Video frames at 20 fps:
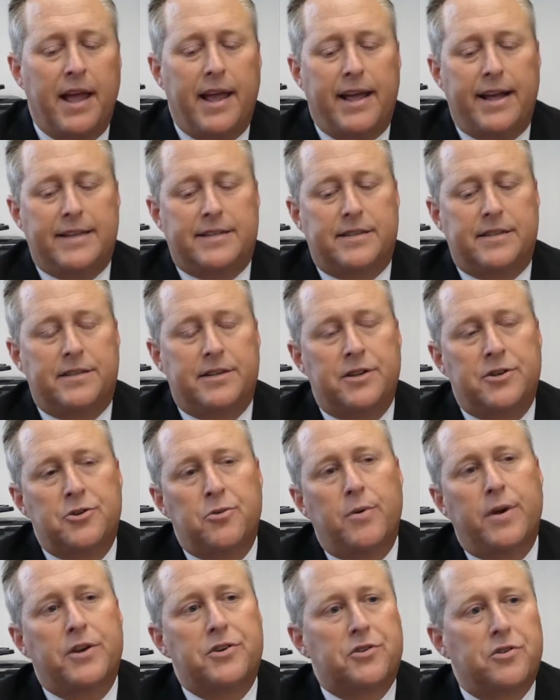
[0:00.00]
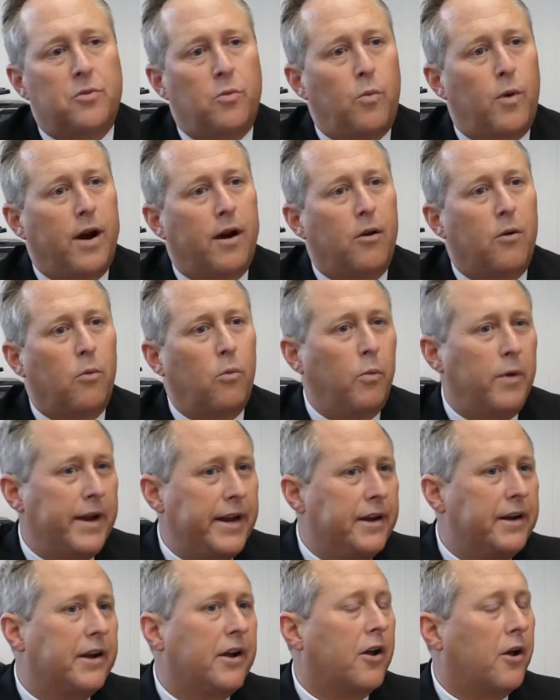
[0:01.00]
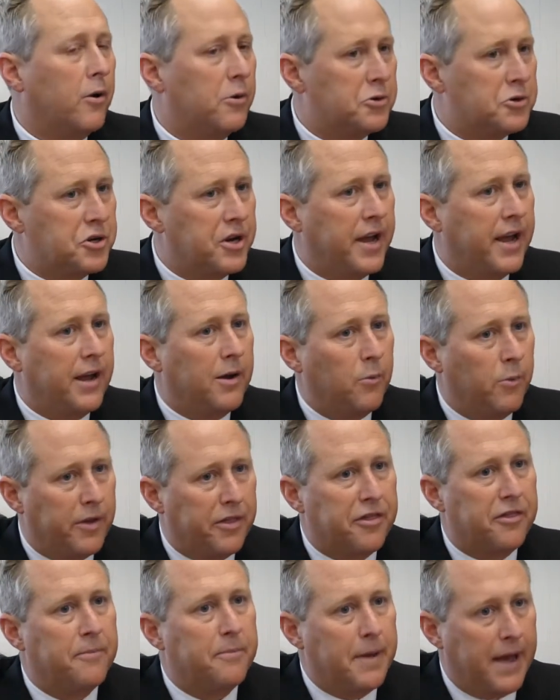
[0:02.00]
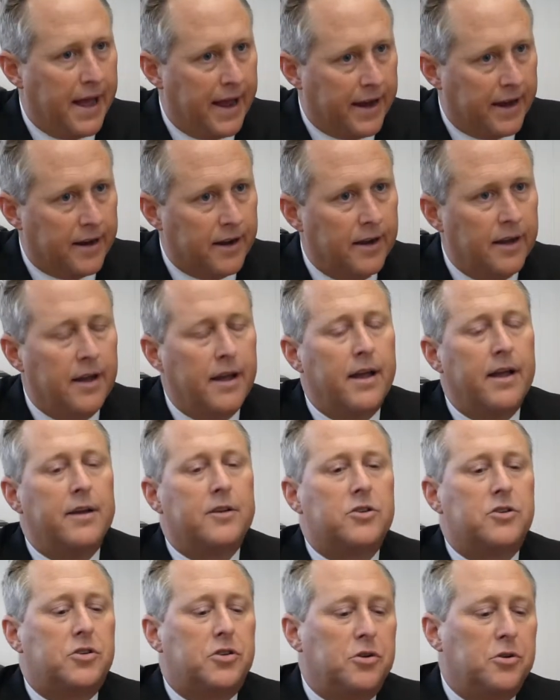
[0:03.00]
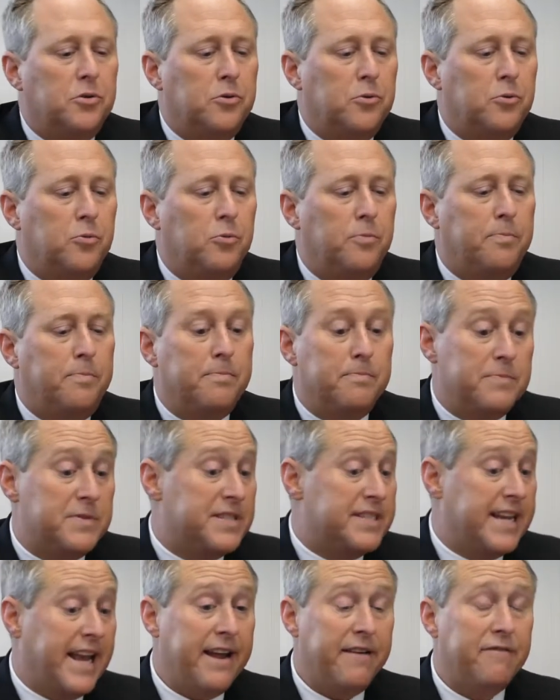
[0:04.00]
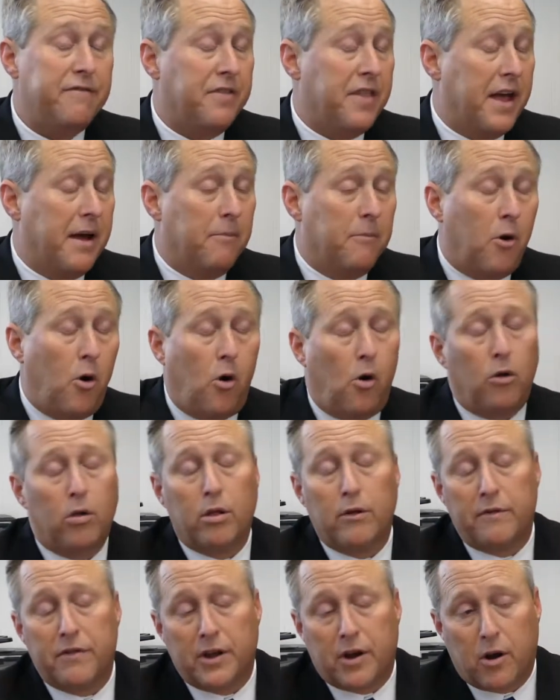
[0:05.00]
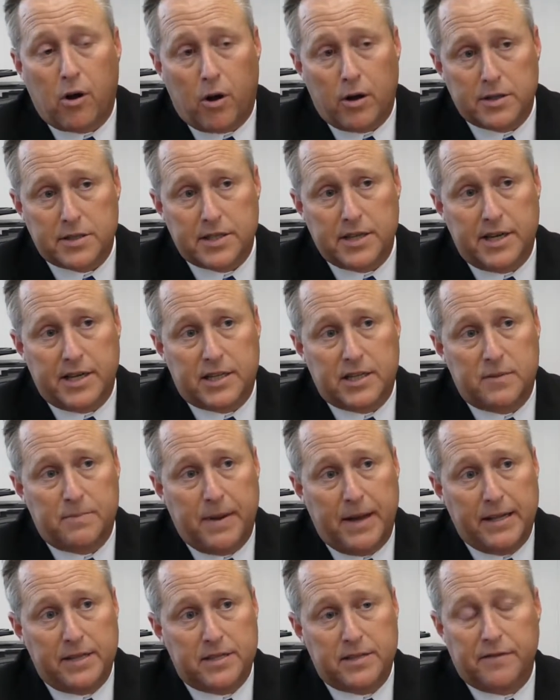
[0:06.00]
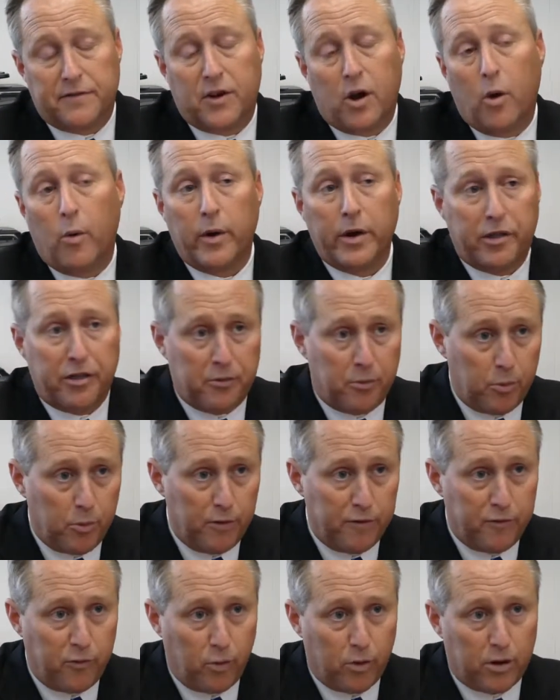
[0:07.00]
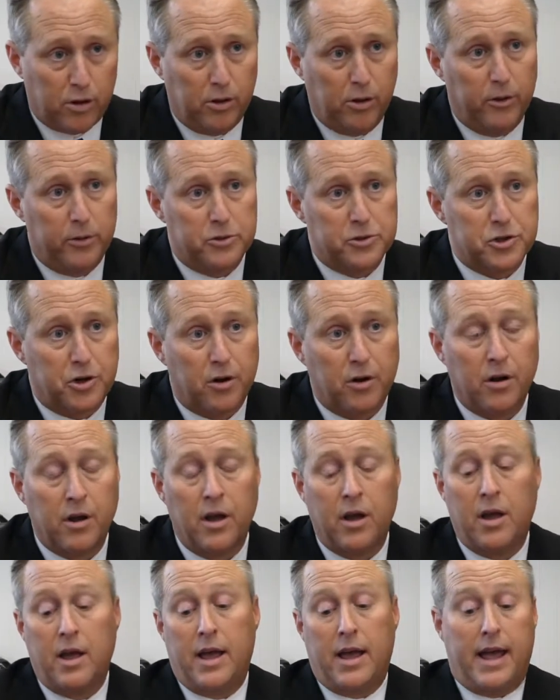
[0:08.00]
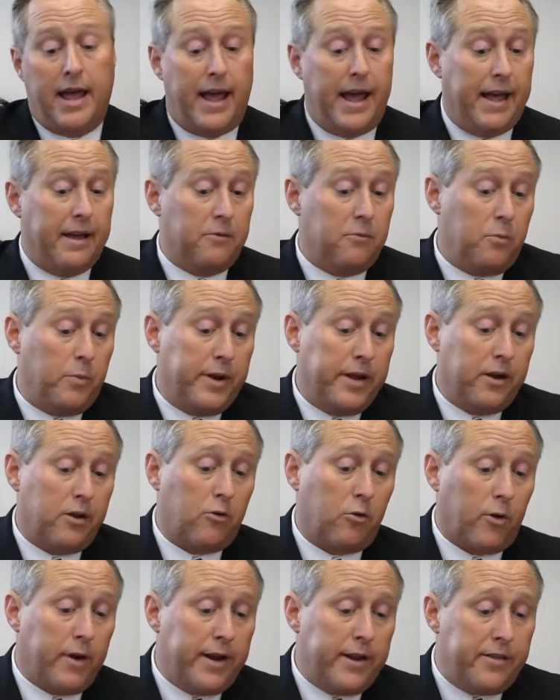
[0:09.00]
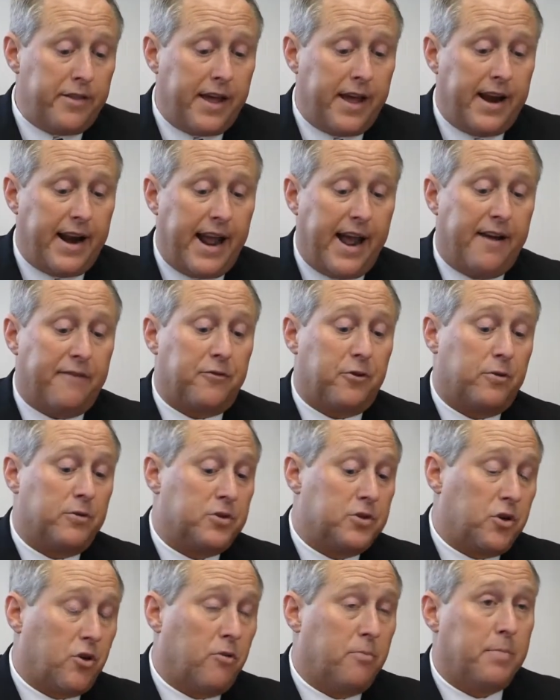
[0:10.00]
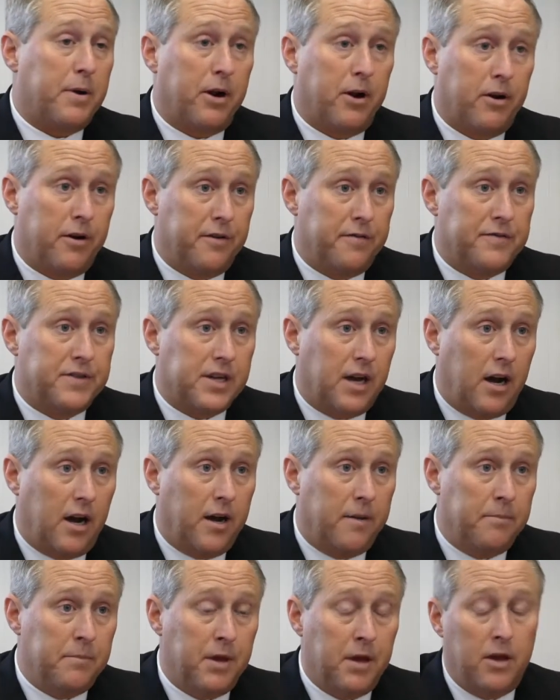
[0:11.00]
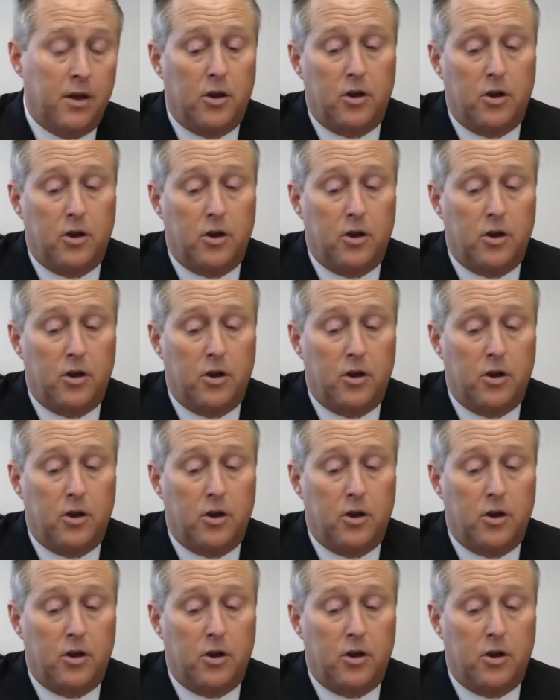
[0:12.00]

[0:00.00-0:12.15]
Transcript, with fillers: It's a situation where we negotiate with the bank to save them all of the cost and expense of going through a foreclosure, and we agree that after a certain period of time